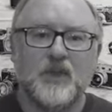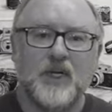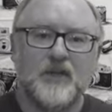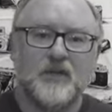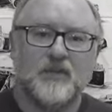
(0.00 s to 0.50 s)

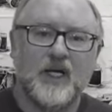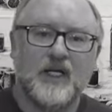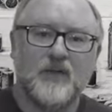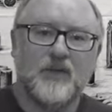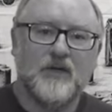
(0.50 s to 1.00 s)
100
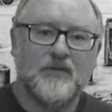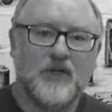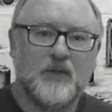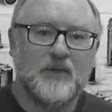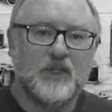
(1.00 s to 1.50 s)
black and white
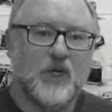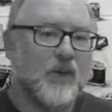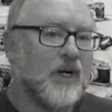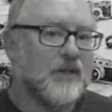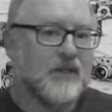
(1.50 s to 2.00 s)
film and
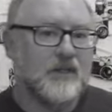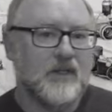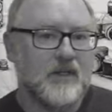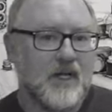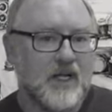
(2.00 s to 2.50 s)
go out
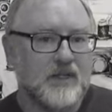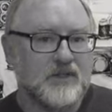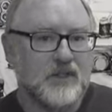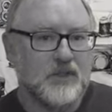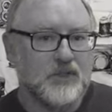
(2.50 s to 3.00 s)
and
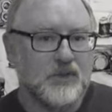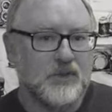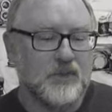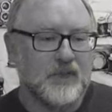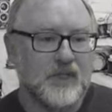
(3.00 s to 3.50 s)
start
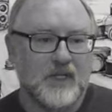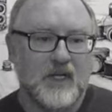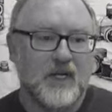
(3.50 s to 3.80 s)
shooting with it.